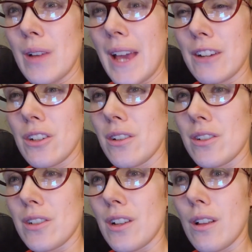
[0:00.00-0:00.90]

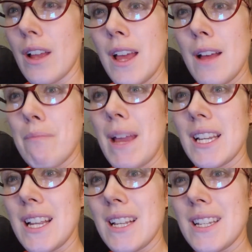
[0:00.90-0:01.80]
agricultural
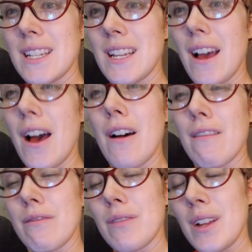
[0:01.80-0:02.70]
maintenance
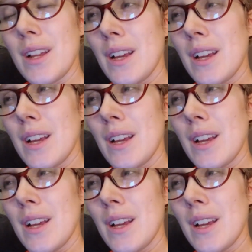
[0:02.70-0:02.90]
of